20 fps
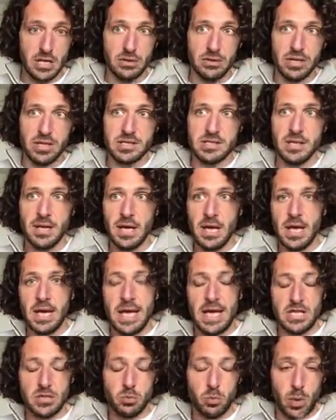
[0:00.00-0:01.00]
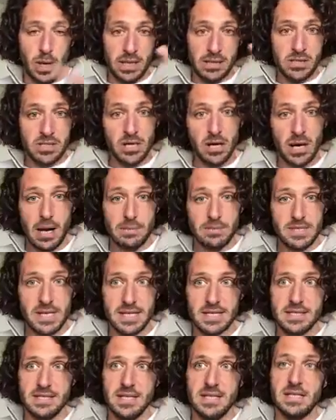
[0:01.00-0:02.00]
illness is one, time
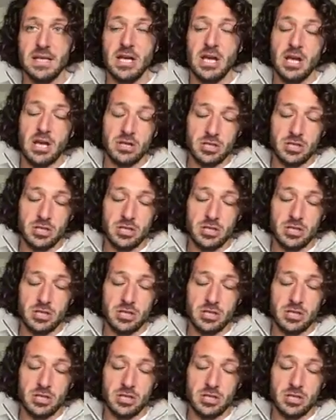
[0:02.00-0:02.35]
tested,